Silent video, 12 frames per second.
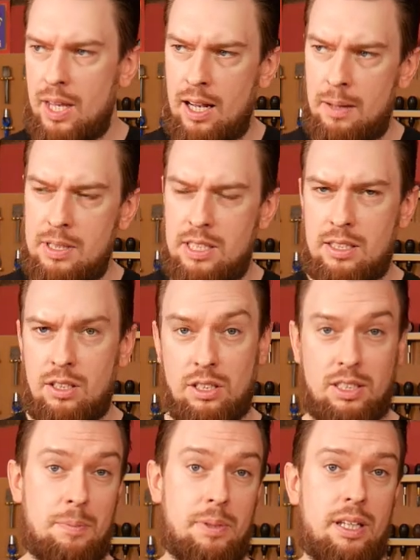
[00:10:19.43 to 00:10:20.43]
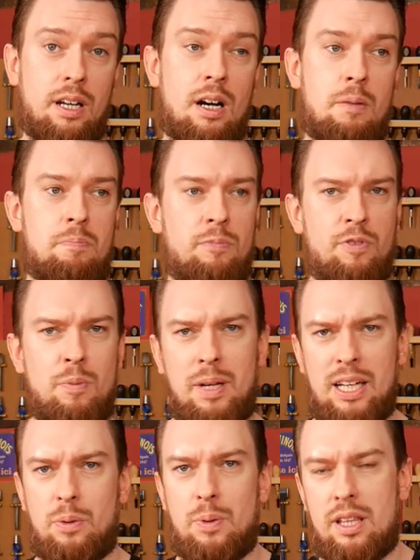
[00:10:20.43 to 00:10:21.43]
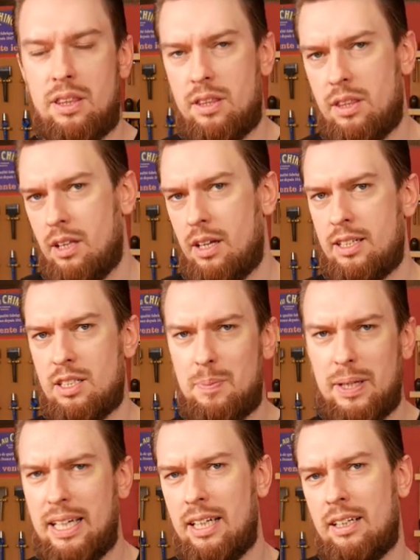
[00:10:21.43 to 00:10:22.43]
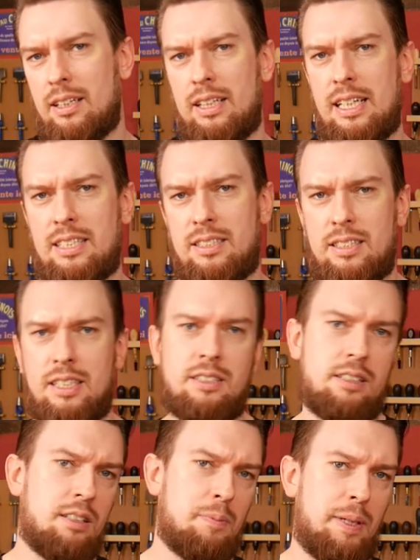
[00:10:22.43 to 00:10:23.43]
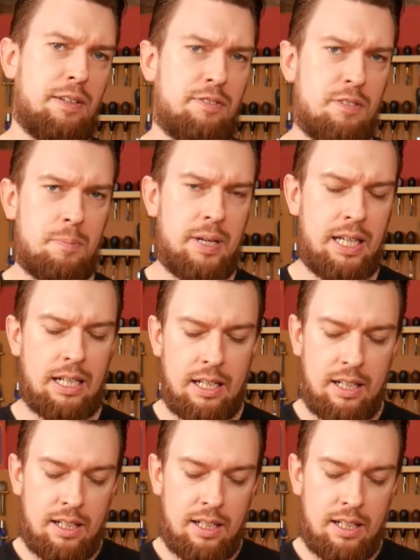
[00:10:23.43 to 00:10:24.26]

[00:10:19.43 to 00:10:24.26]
Uh, this is not something I'm familiar with as a beginner. Is this going to be for me?